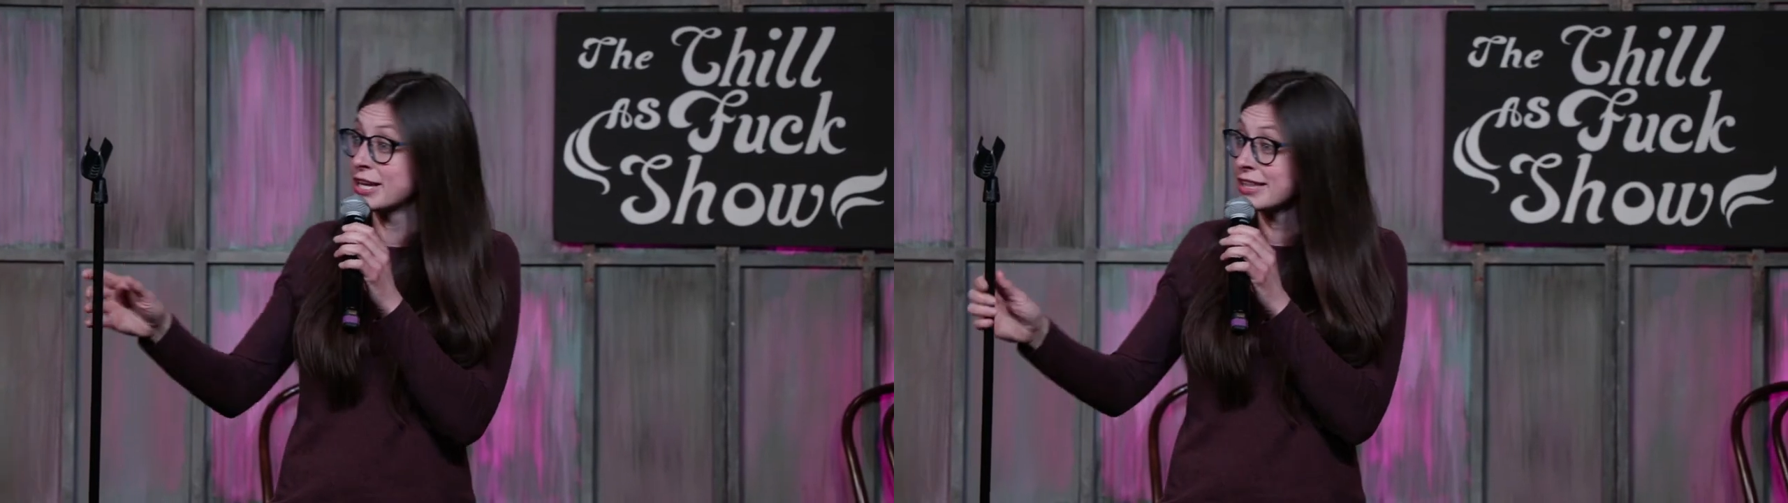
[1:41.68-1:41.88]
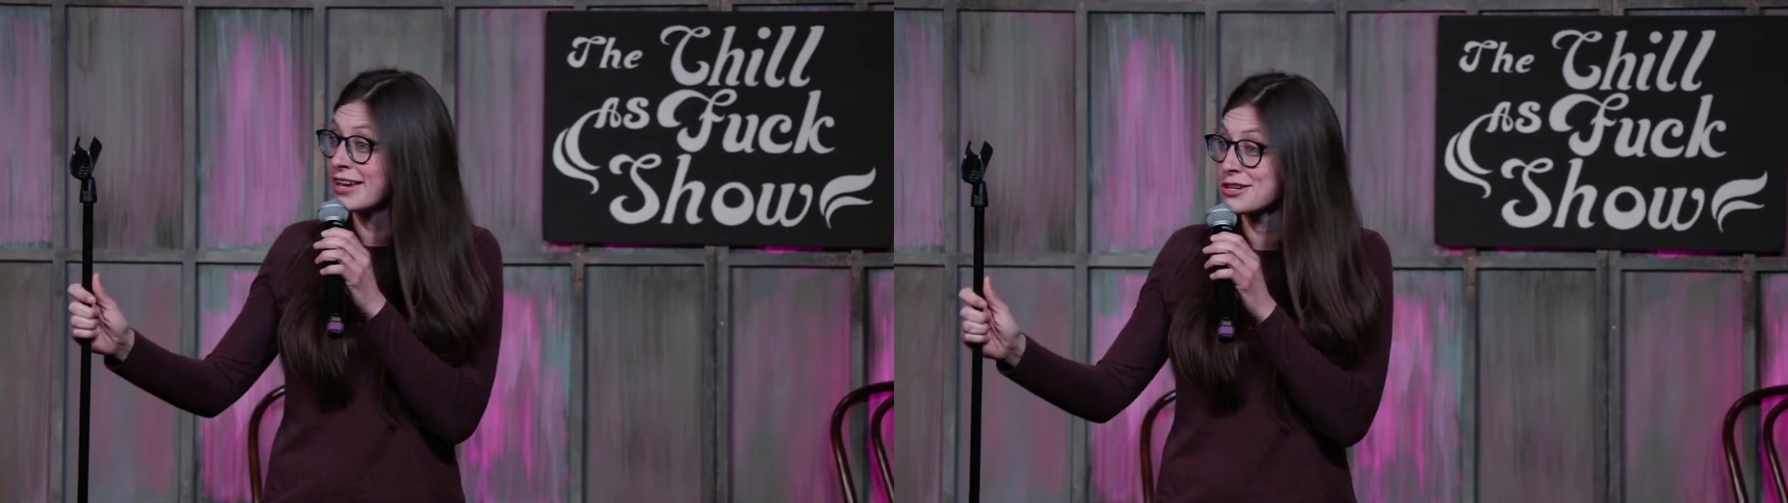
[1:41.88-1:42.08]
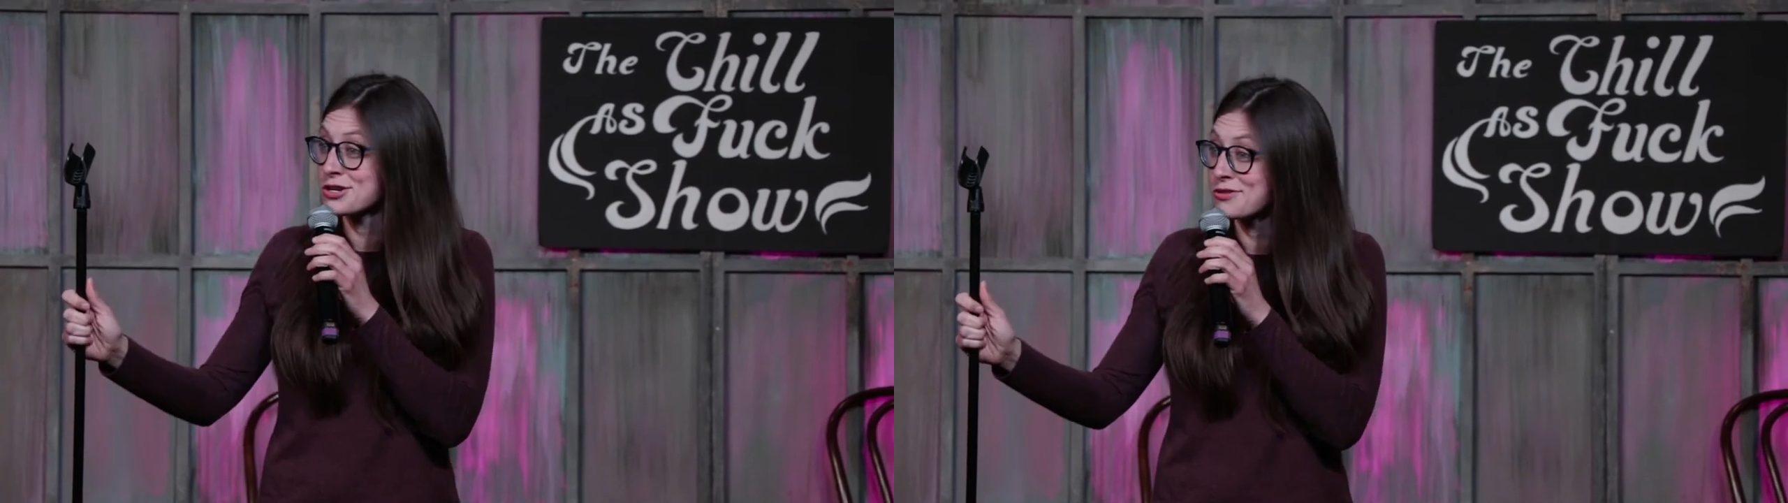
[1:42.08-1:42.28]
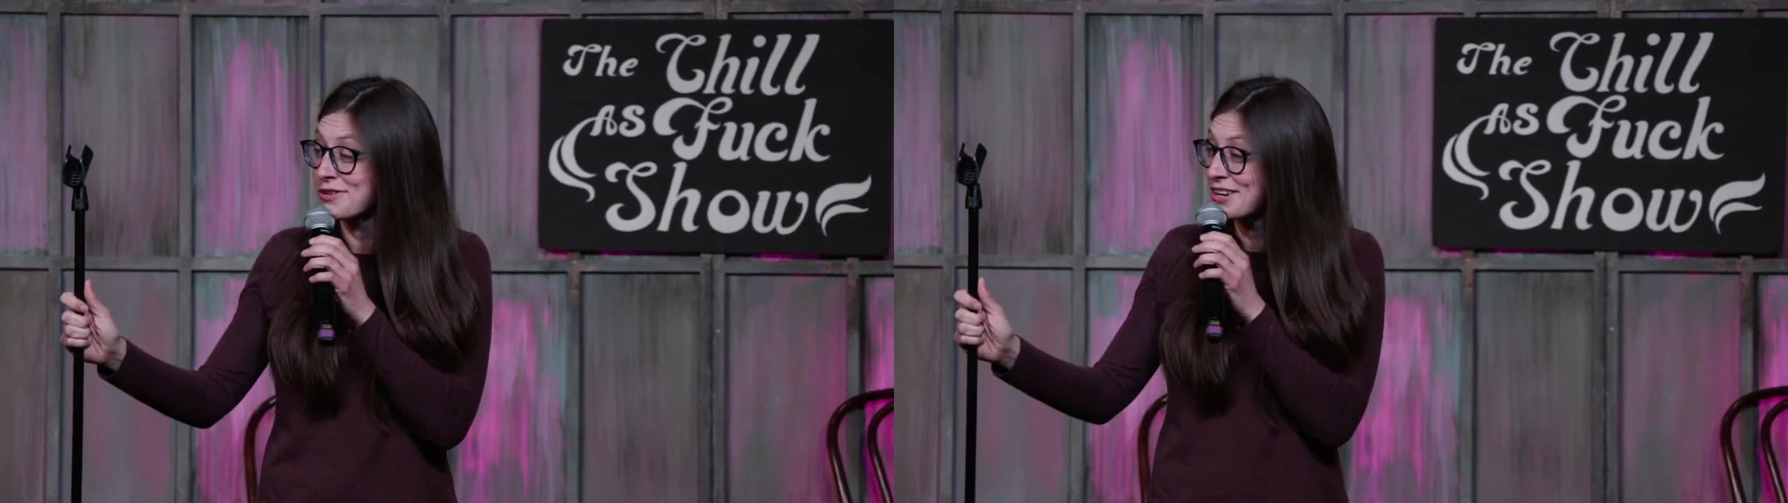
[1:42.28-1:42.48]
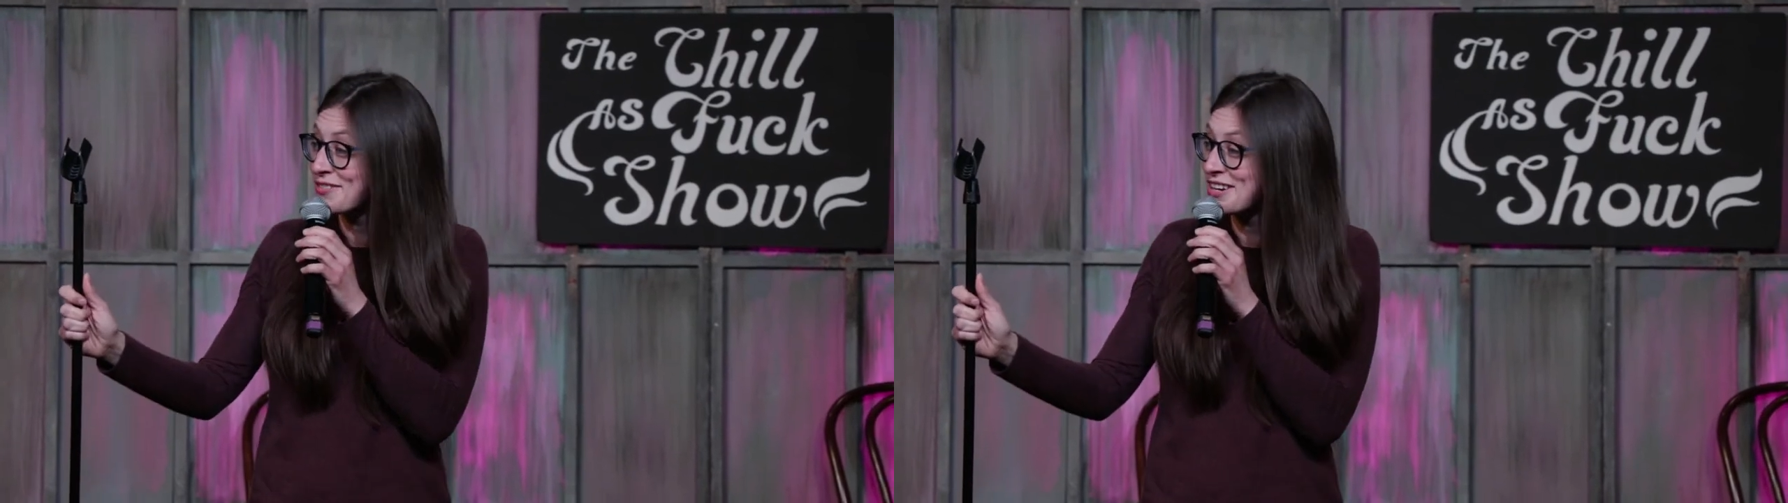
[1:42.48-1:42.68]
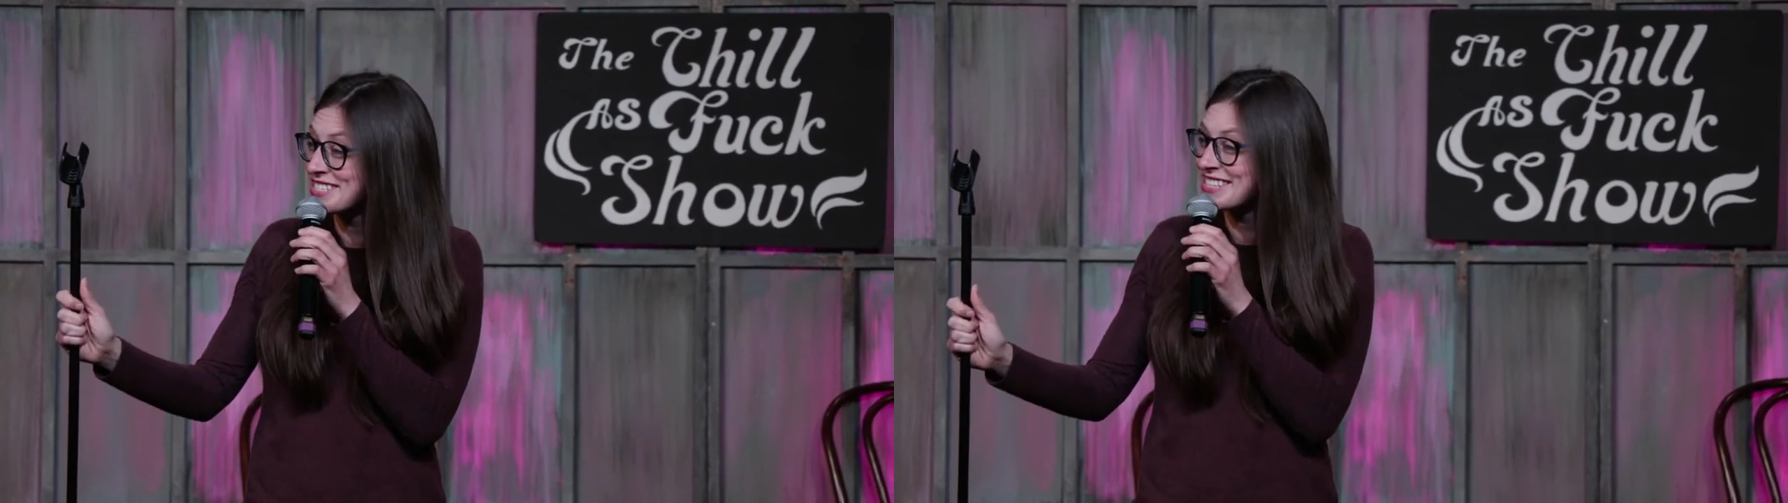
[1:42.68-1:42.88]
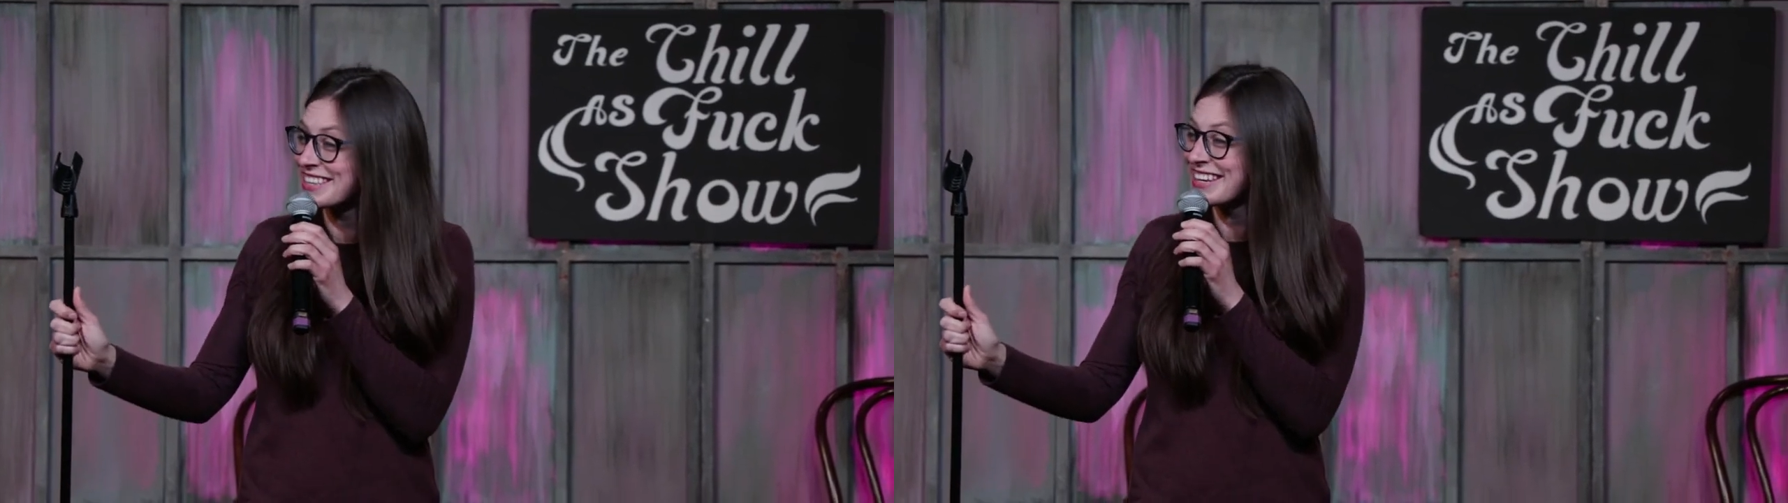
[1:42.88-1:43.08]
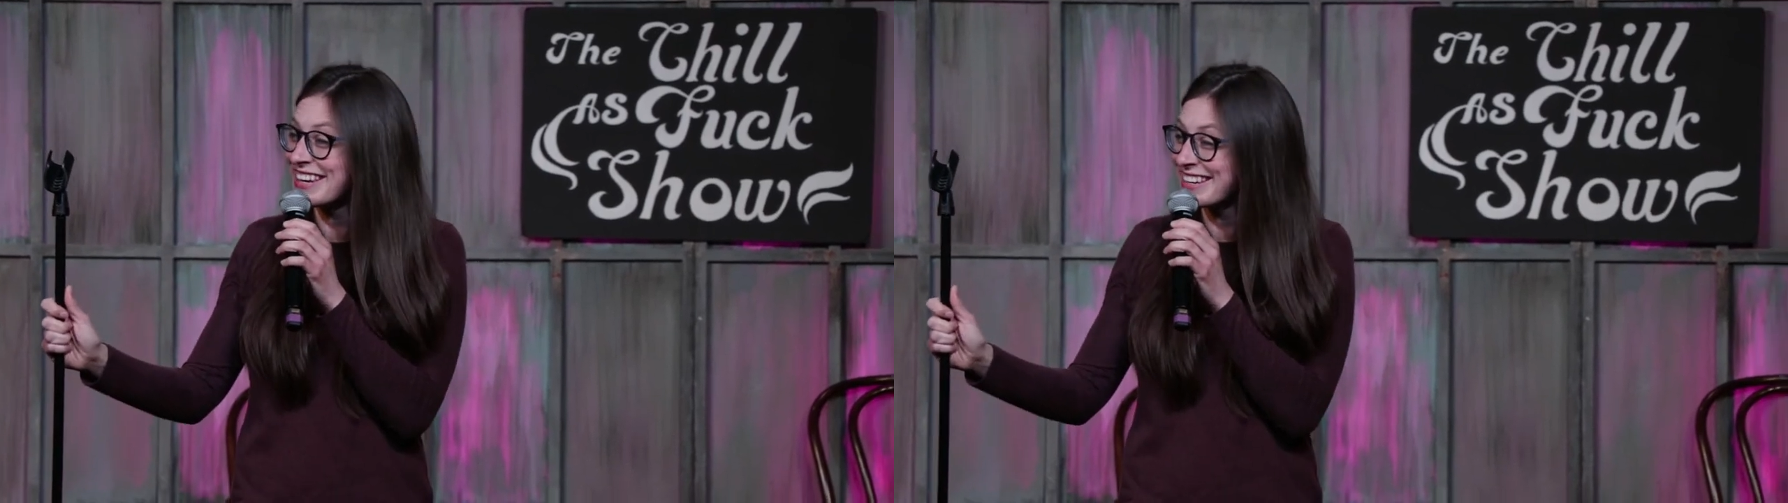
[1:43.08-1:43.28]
Green Lantern ring recently.